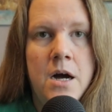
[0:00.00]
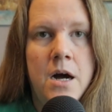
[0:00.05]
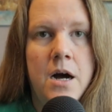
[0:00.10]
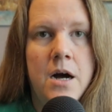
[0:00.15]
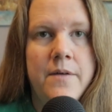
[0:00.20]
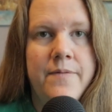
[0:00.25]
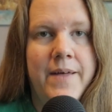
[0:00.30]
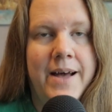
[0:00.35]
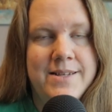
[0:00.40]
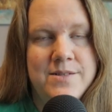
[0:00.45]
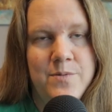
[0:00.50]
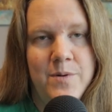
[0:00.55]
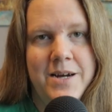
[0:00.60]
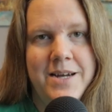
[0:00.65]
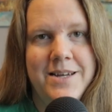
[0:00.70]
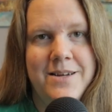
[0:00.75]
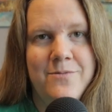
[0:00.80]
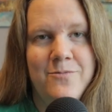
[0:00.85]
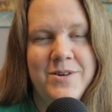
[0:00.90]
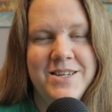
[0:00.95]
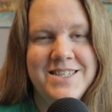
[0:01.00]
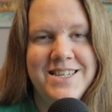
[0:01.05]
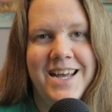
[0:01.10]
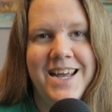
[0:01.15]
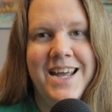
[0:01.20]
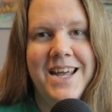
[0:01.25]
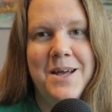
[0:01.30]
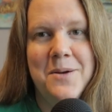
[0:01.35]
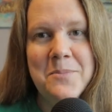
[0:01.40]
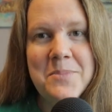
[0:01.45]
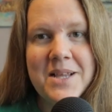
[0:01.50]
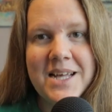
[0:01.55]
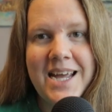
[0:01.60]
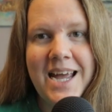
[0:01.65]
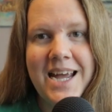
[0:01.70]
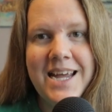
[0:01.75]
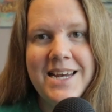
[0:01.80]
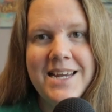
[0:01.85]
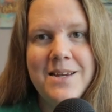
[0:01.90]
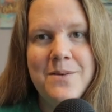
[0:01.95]
That's why we say
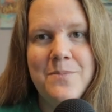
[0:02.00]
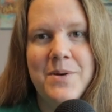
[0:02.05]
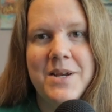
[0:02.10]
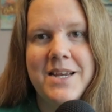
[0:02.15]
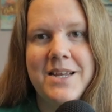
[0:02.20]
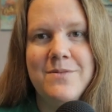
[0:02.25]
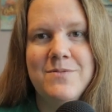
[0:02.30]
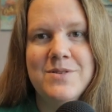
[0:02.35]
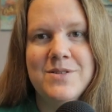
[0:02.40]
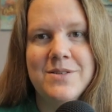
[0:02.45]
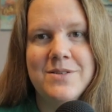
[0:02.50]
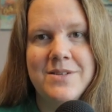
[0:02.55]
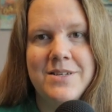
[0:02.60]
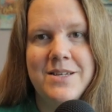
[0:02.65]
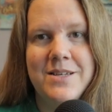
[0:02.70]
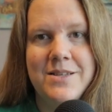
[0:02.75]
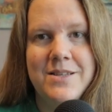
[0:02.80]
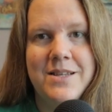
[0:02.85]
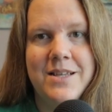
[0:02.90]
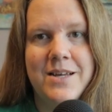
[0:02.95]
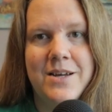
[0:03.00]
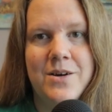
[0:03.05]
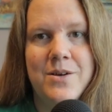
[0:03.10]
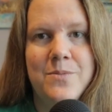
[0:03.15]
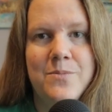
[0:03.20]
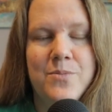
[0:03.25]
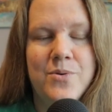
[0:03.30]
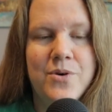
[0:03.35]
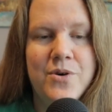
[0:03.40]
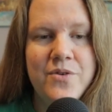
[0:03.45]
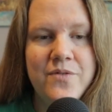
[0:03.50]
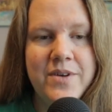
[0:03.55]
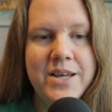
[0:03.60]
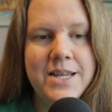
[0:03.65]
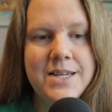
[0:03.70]
implicated, but they couldn't prove